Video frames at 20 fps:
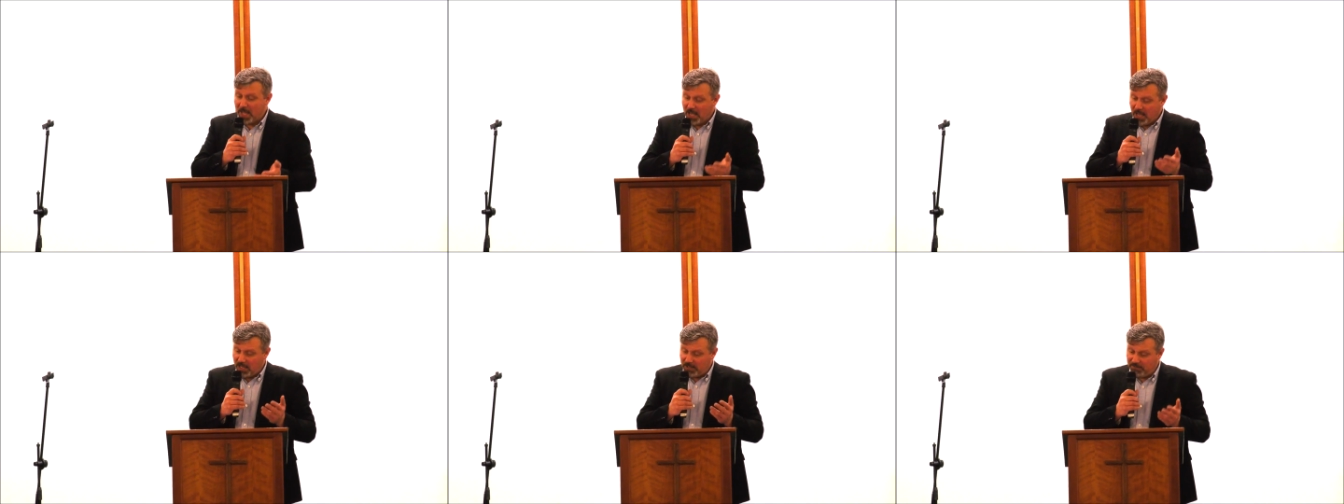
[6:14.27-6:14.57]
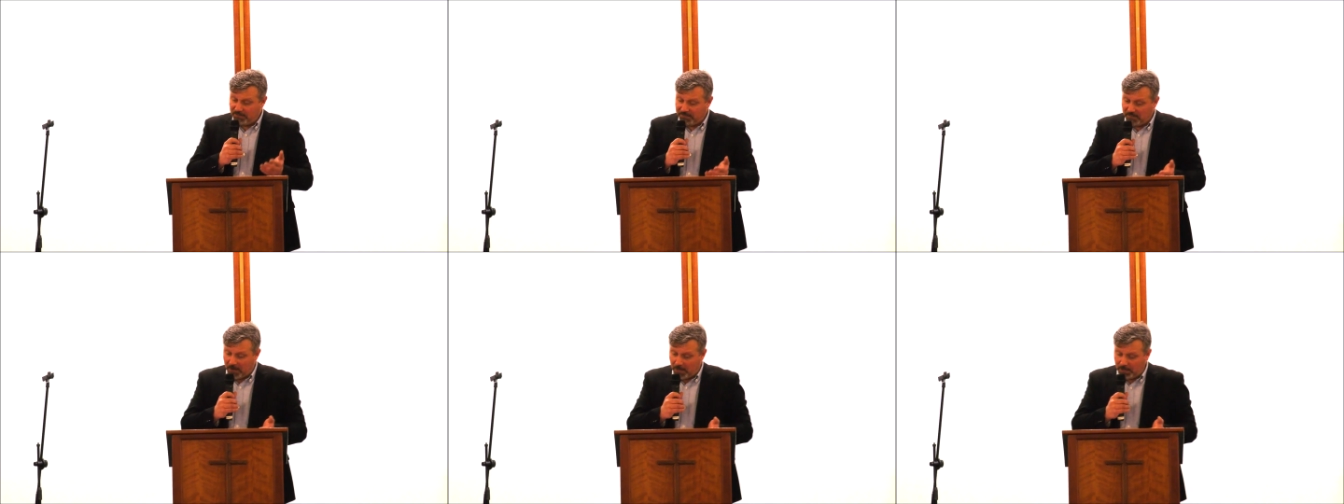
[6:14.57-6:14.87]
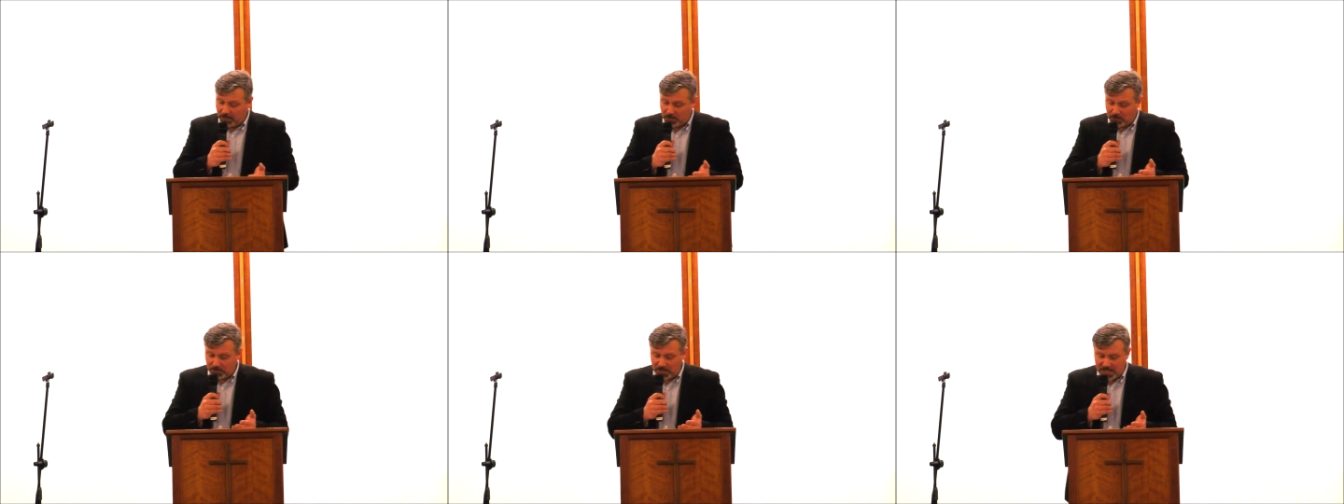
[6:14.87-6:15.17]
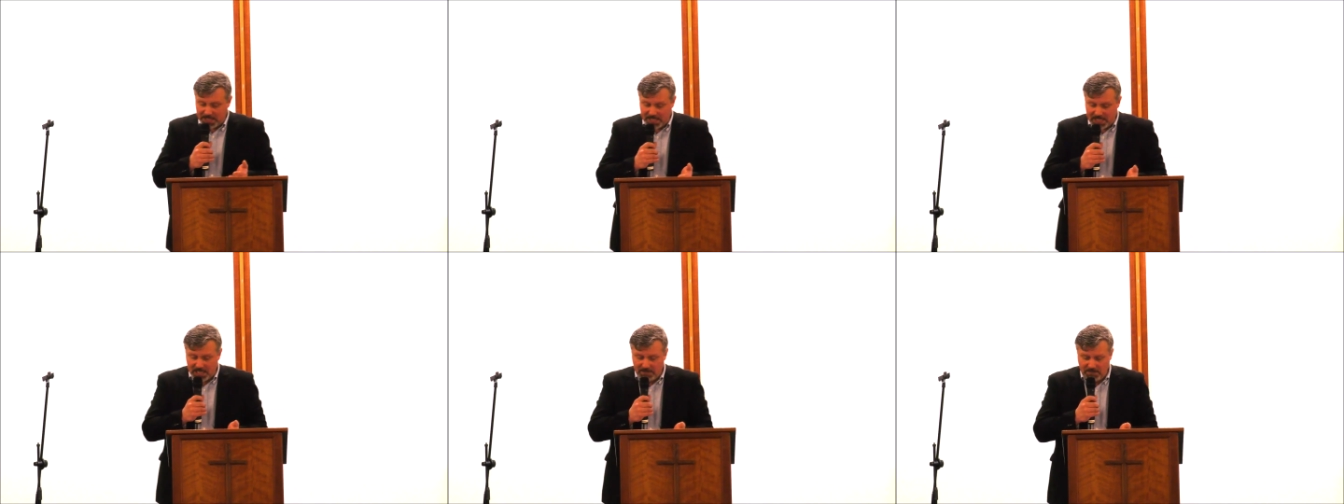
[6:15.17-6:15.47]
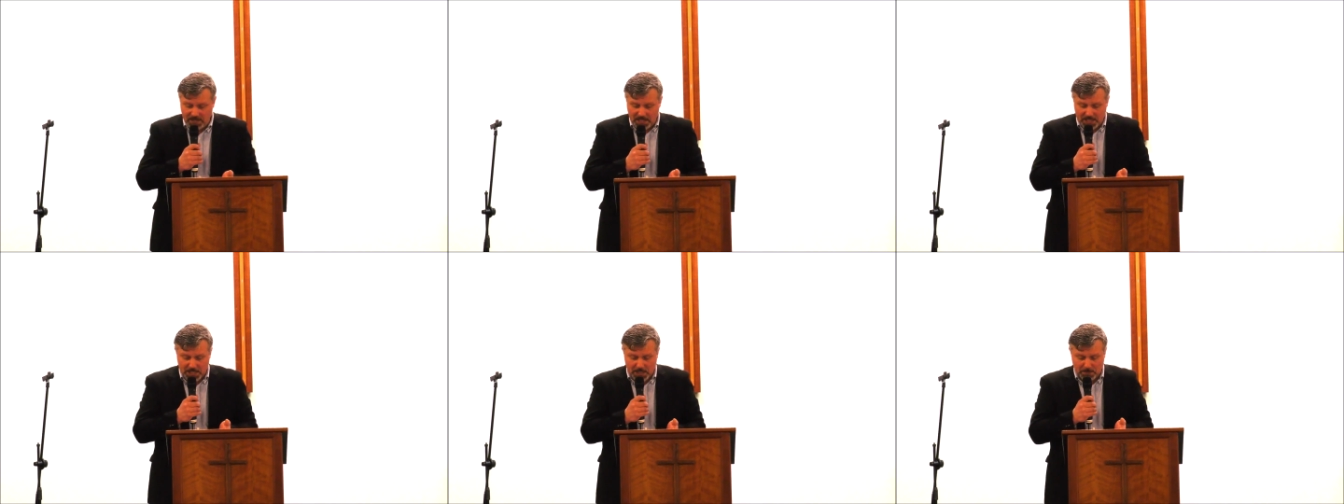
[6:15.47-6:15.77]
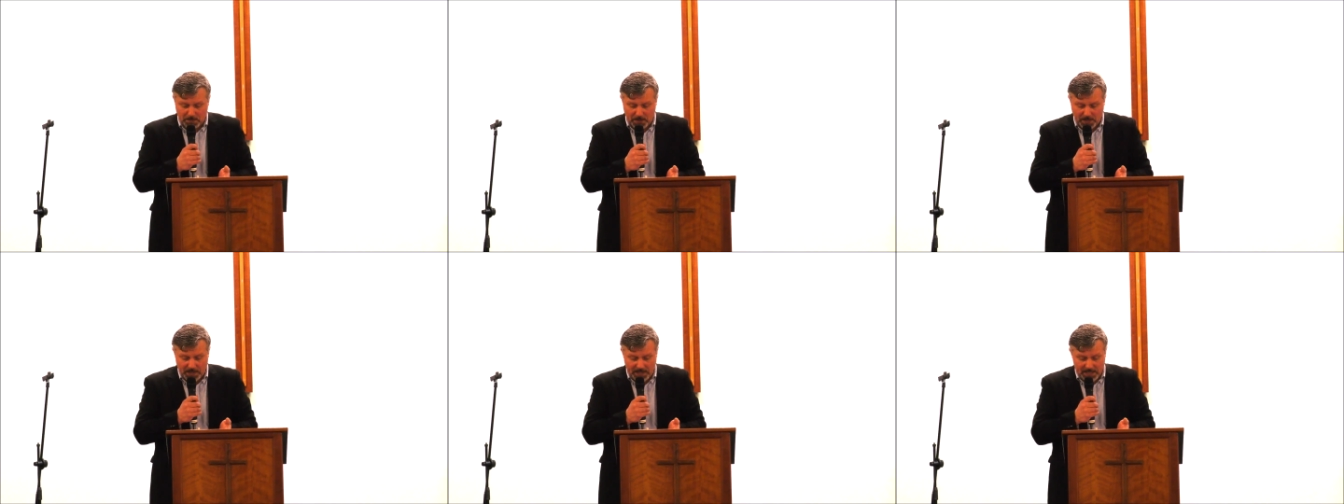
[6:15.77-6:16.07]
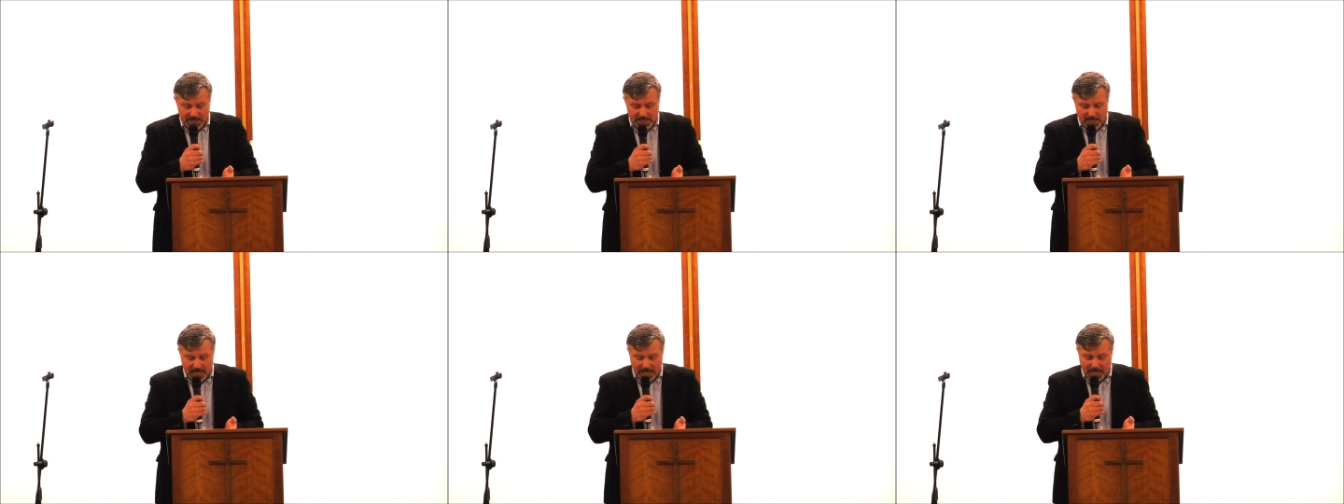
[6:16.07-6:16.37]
and follow deceiving spirits